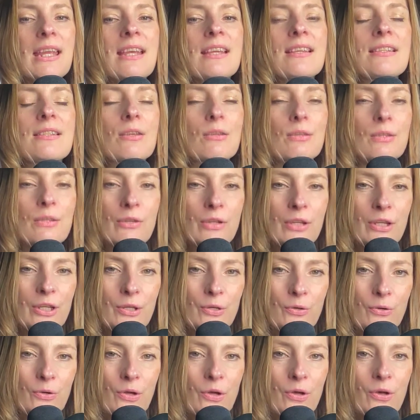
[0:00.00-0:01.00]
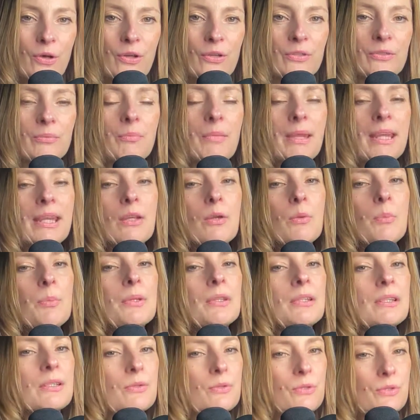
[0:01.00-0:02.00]
So look at your card, make up a
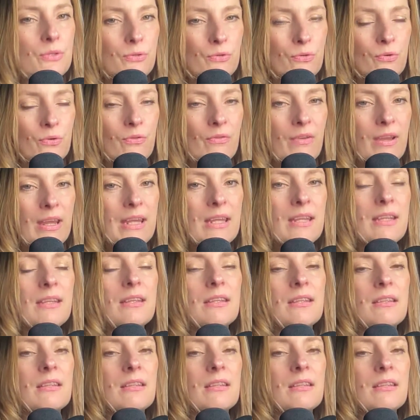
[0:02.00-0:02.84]
little story,